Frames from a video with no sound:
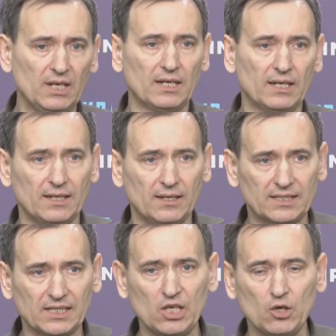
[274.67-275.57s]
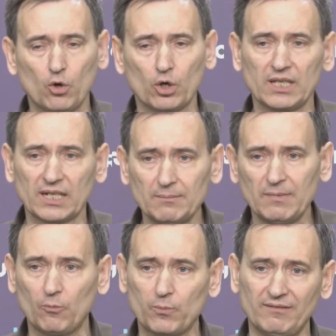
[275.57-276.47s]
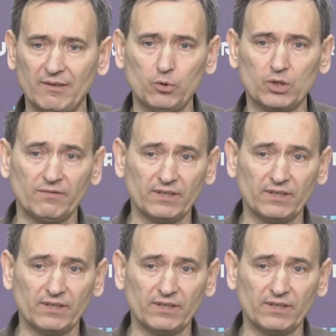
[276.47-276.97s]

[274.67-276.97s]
their lawyers, they state